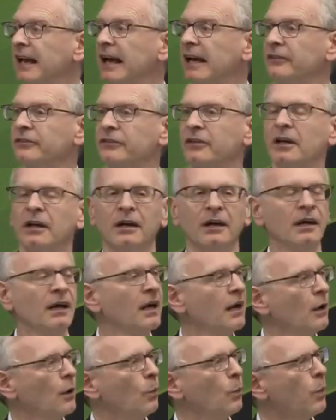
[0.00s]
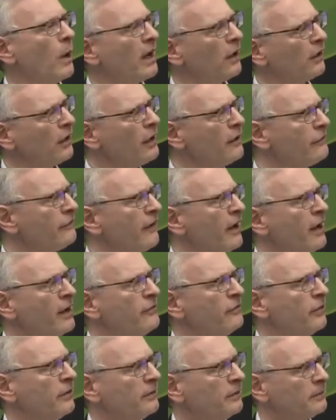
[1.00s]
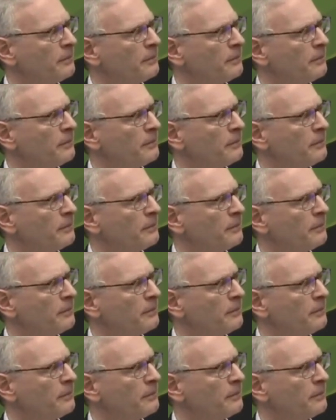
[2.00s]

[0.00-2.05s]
ask, why aren't I a 5?